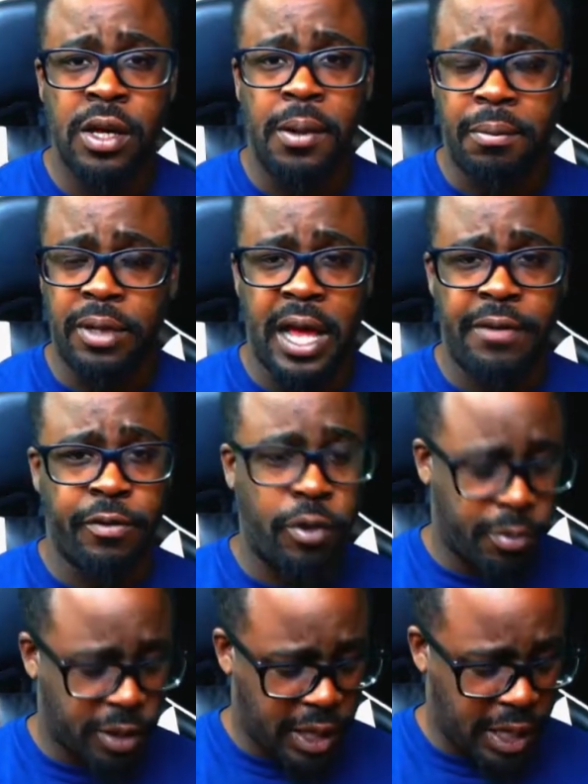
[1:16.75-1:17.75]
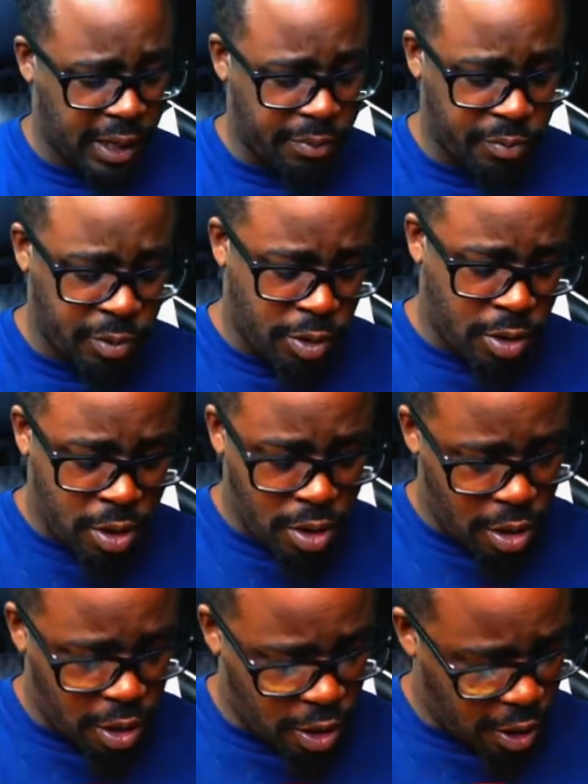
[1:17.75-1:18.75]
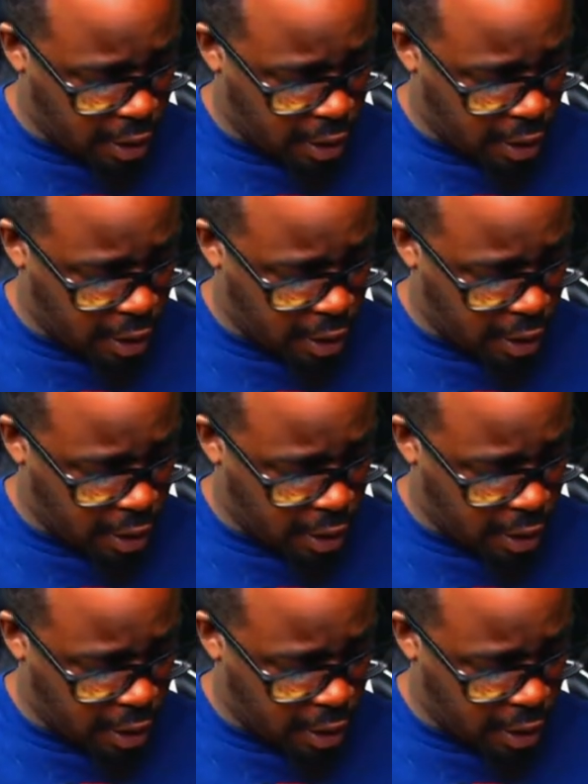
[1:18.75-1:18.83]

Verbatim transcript: platformer game uh,